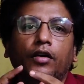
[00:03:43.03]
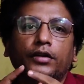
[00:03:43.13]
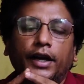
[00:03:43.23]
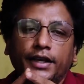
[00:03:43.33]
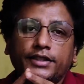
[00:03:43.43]

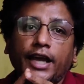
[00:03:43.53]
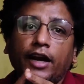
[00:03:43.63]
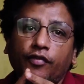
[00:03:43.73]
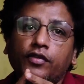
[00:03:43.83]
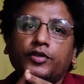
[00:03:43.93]
That is
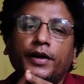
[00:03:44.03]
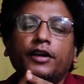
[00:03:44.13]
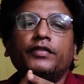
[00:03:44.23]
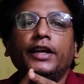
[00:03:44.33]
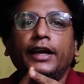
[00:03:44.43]
enforcement
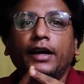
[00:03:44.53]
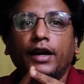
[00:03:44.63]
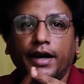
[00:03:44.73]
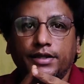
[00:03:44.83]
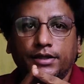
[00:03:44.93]
of the legal
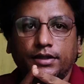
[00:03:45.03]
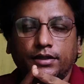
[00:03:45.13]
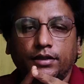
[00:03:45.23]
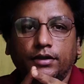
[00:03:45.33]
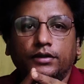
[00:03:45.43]
rights.
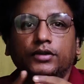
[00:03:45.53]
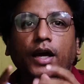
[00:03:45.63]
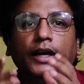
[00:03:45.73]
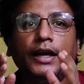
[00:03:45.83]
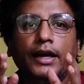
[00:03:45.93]

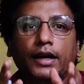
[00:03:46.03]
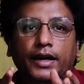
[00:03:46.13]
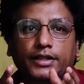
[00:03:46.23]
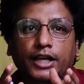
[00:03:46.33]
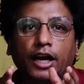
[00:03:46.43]
The legal
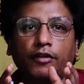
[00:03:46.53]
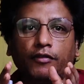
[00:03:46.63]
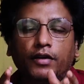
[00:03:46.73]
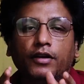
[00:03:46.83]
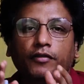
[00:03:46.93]
rights
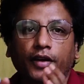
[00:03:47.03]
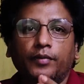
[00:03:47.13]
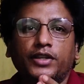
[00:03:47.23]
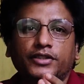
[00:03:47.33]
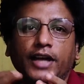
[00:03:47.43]
conferred
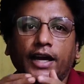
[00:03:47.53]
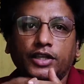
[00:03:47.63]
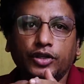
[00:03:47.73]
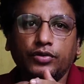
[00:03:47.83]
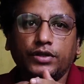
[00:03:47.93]
from the
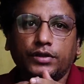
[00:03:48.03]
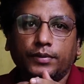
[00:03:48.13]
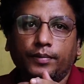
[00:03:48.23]
statute,